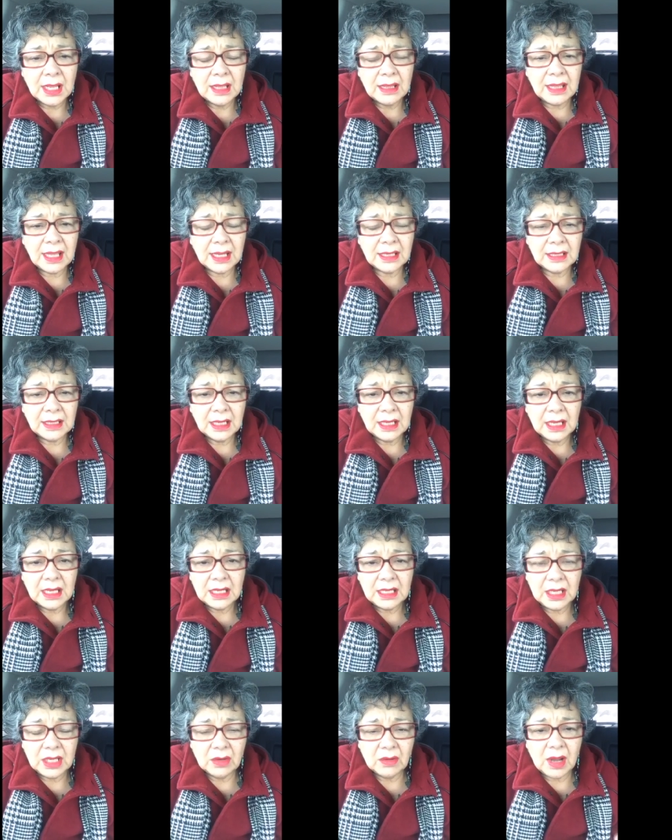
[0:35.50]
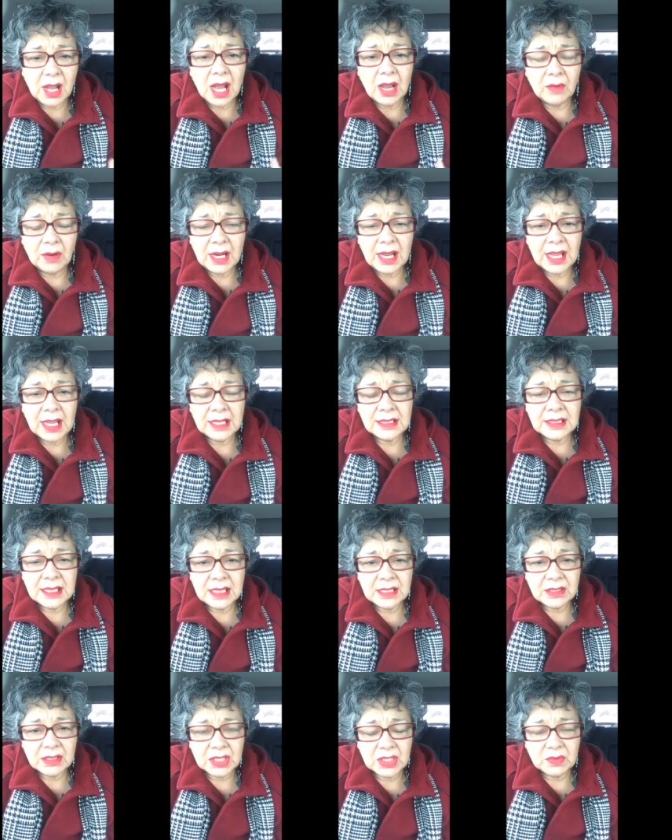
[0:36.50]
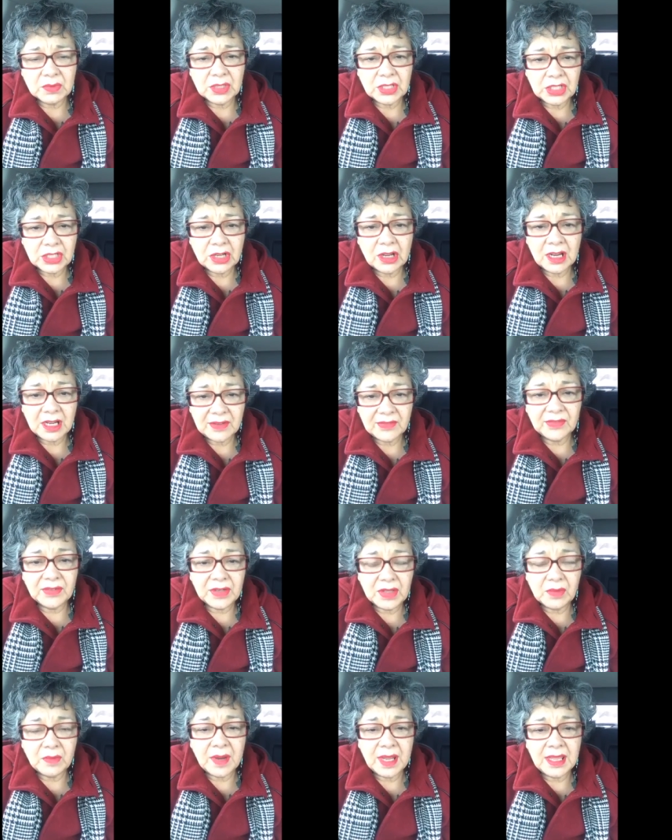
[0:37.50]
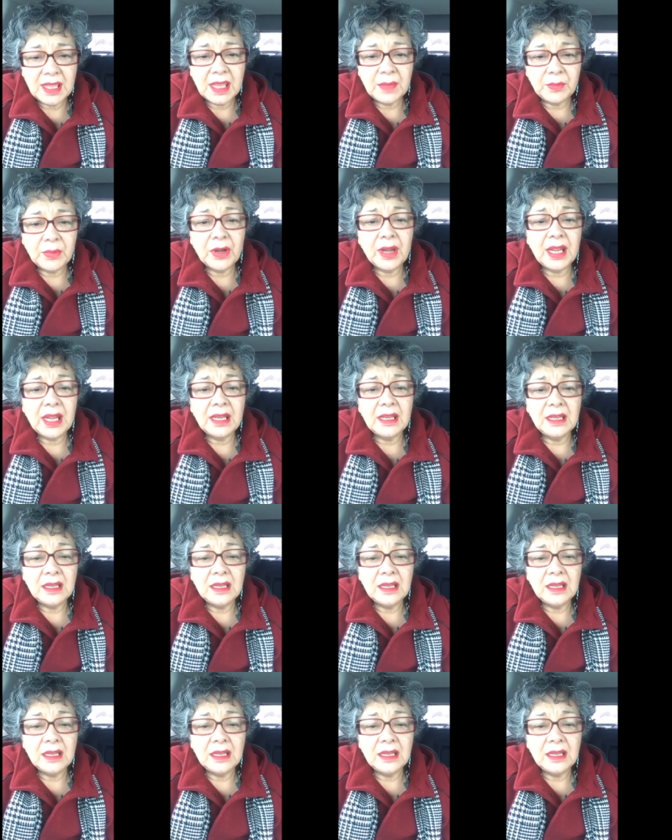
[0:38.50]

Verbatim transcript: that you know our ancestors were shot for the way they prayed.